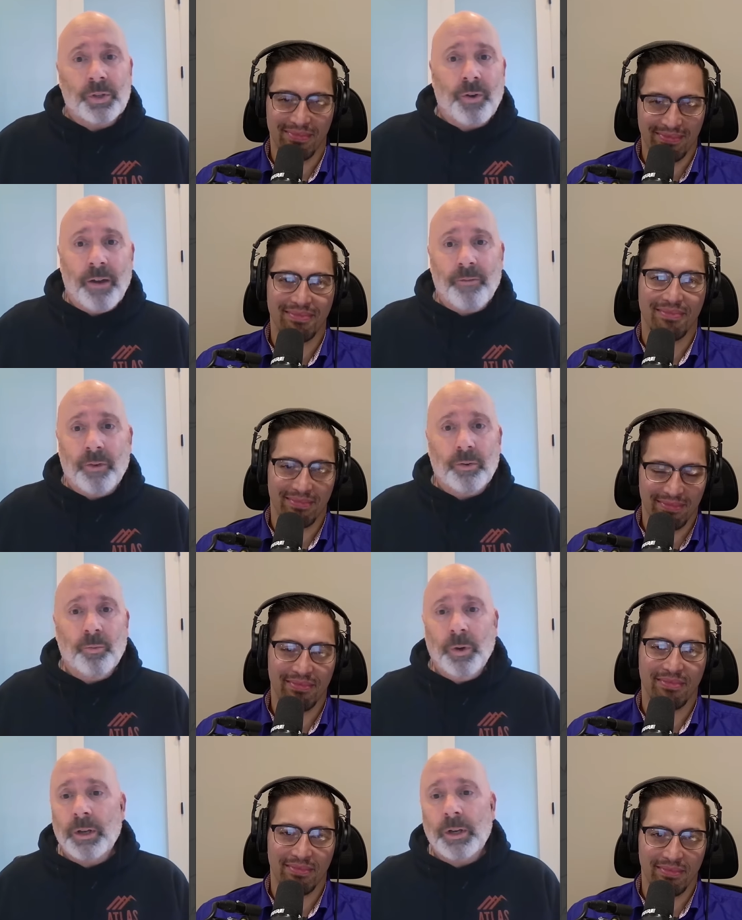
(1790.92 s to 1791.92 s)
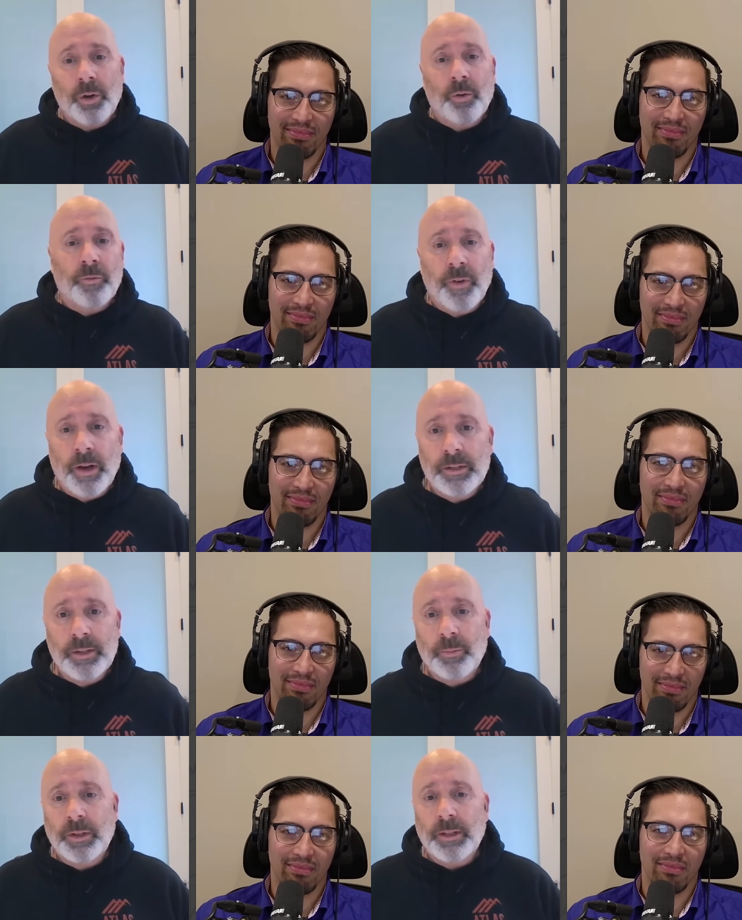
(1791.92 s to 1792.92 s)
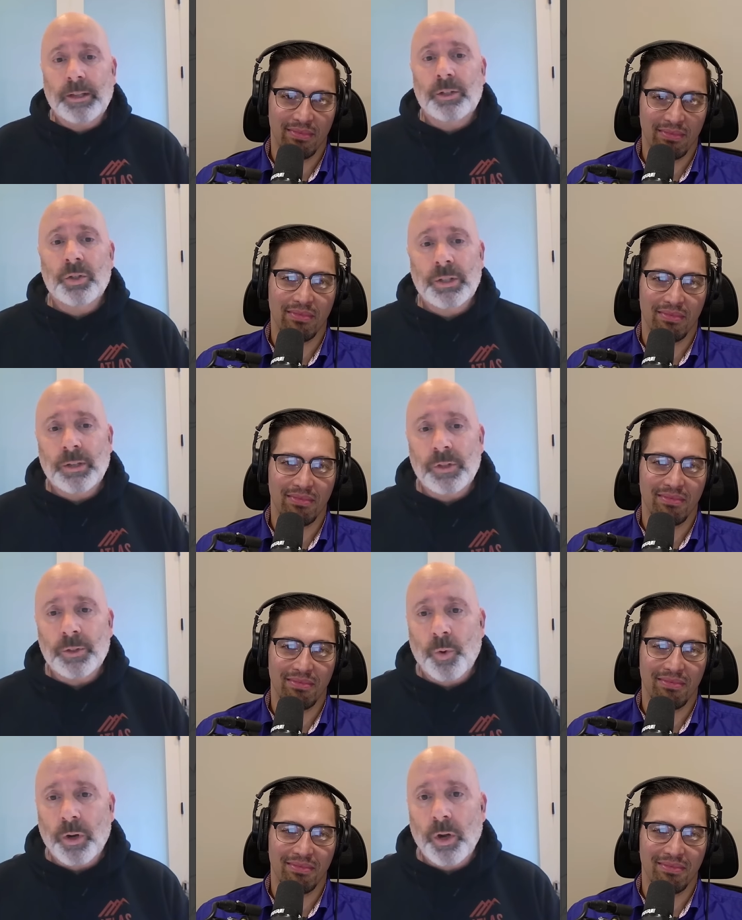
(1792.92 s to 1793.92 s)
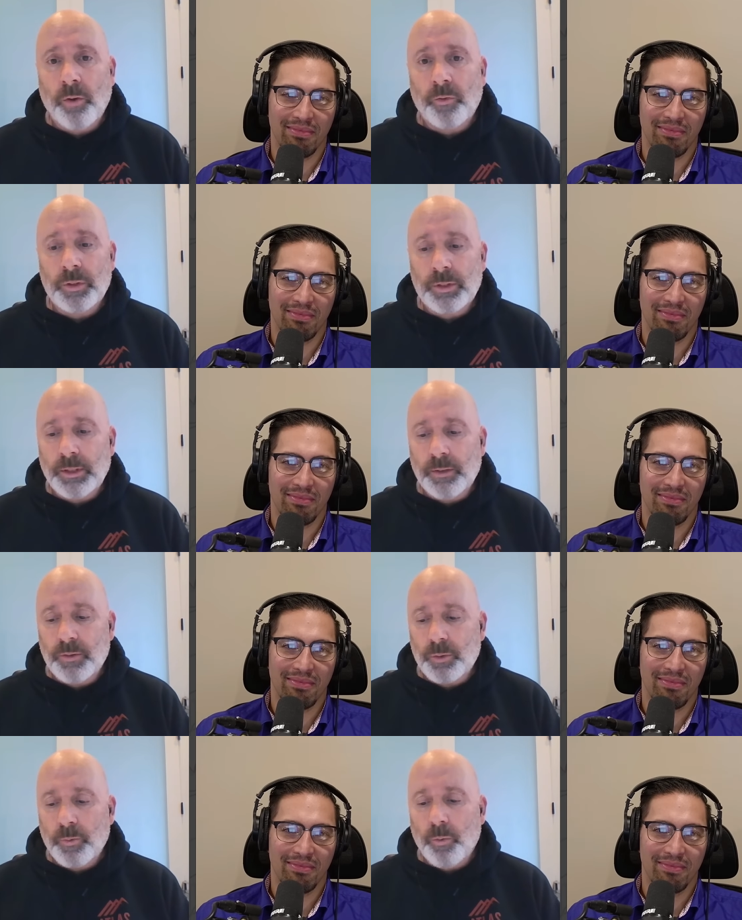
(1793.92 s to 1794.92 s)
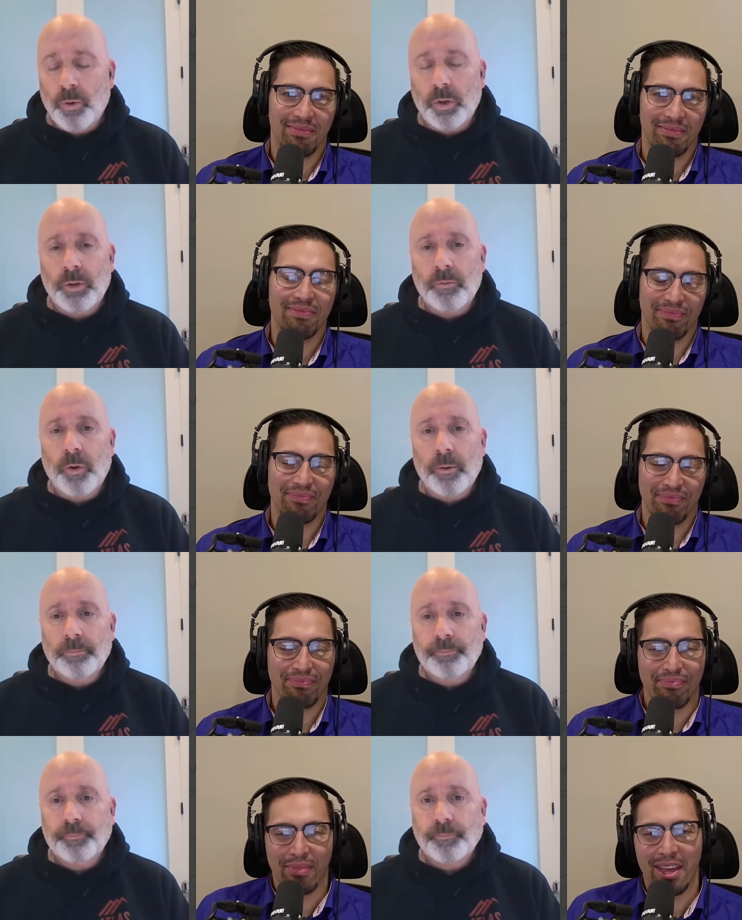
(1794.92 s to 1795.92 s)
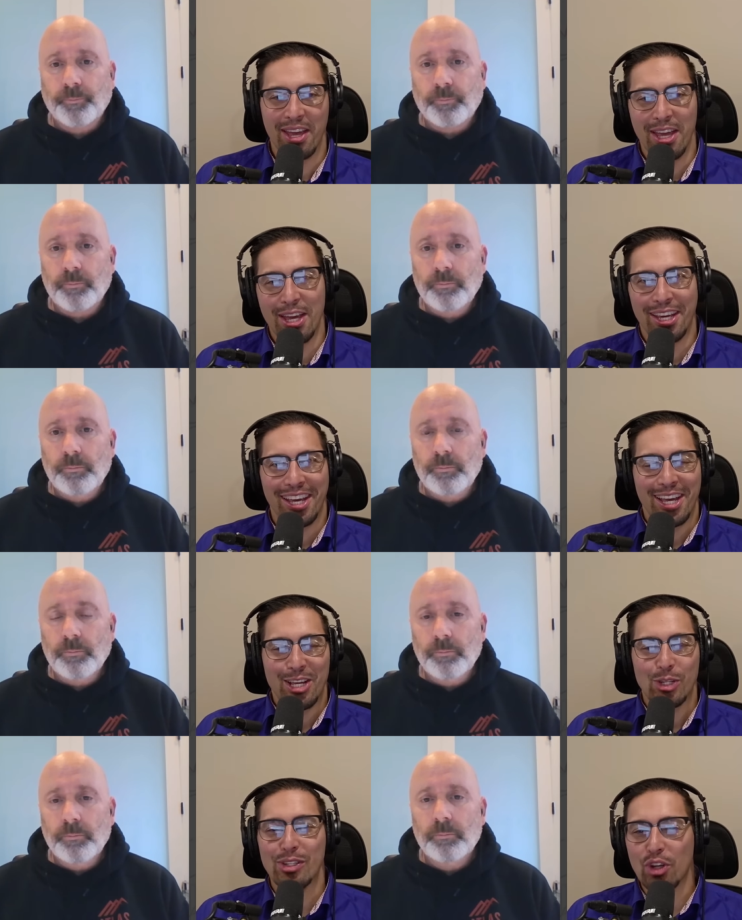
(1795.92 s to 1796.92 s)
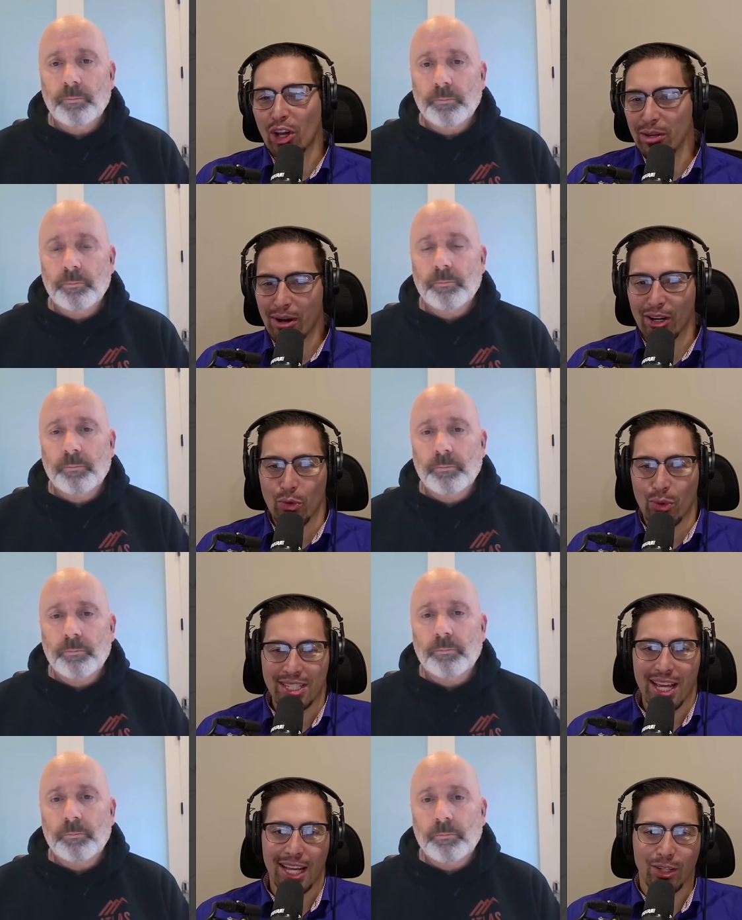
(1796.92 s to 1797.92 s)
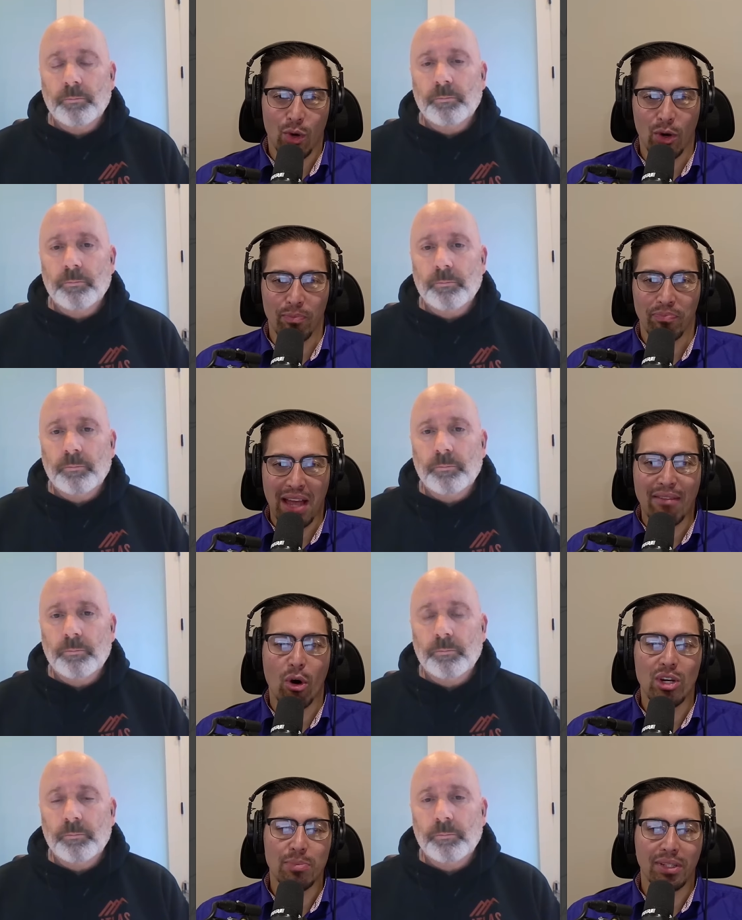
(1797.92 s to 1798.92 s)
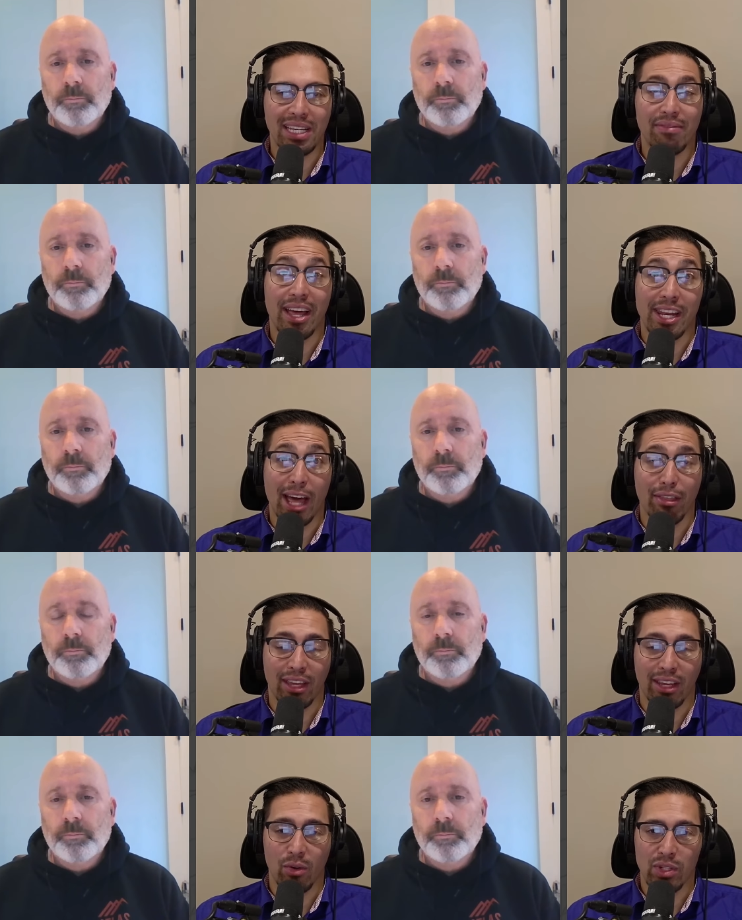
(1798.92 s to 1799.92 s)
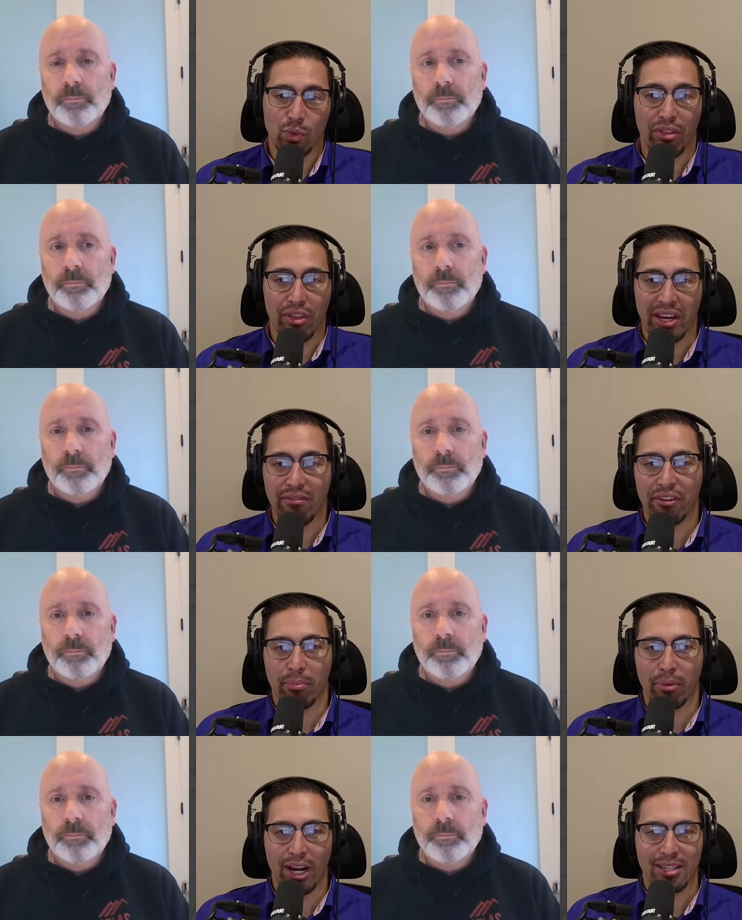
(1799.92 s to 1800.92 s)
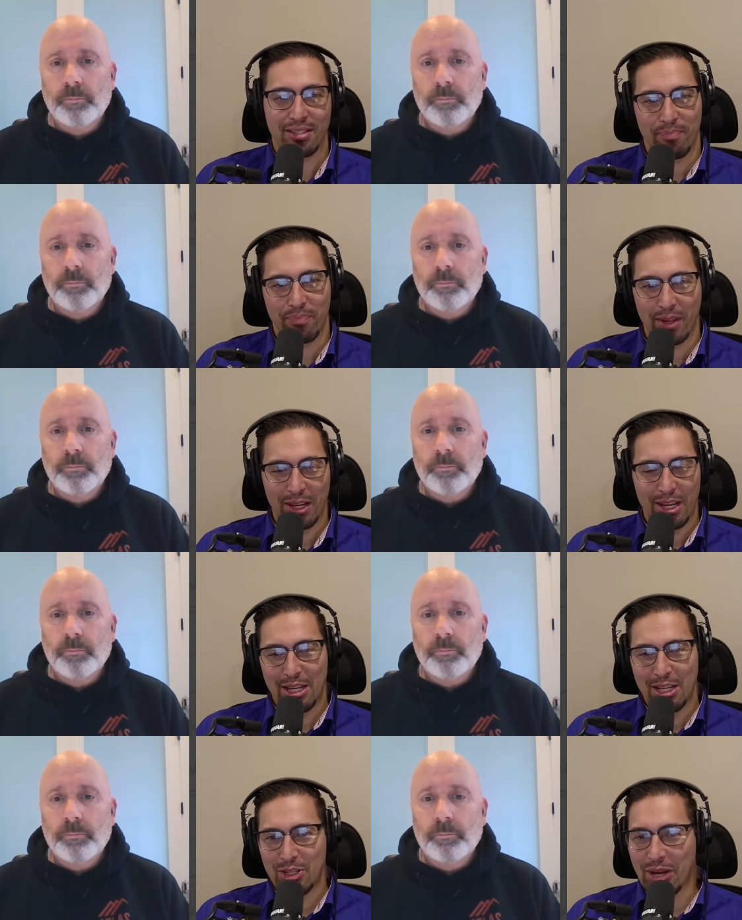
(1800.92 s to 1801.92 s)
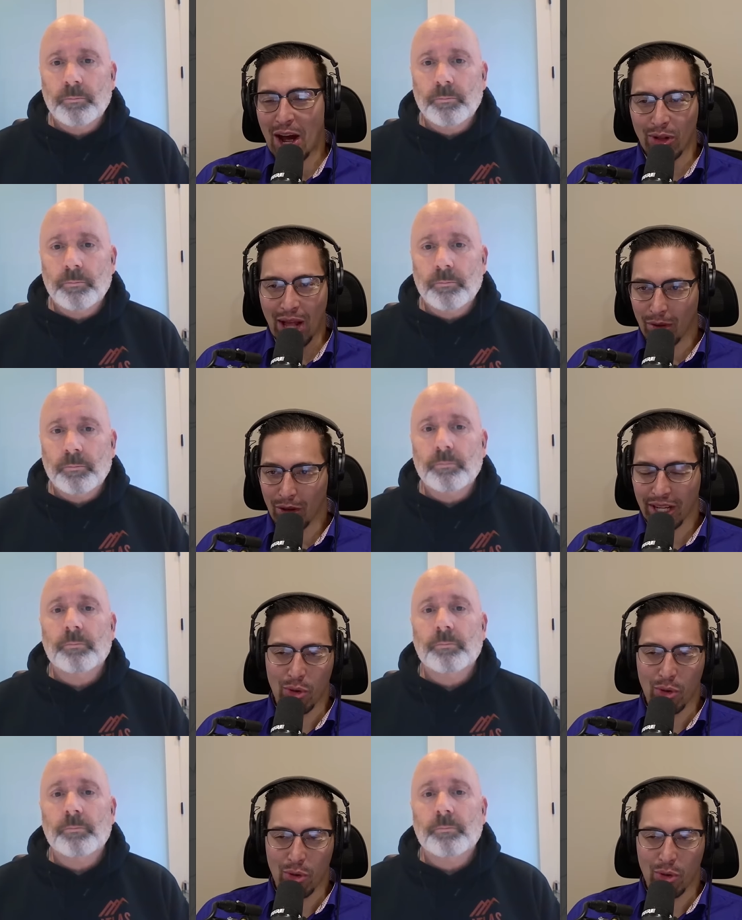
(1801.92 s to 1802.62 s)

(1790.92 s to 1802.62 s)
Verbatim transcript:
Speaker 1: the driver. We're going to go and find something that just gives us more confidence and gives us what we're looking for.
Speaker 2: So as Charlie Munger once said, quote, I've always believed that nothing was worth an infinite price. So now I'm looking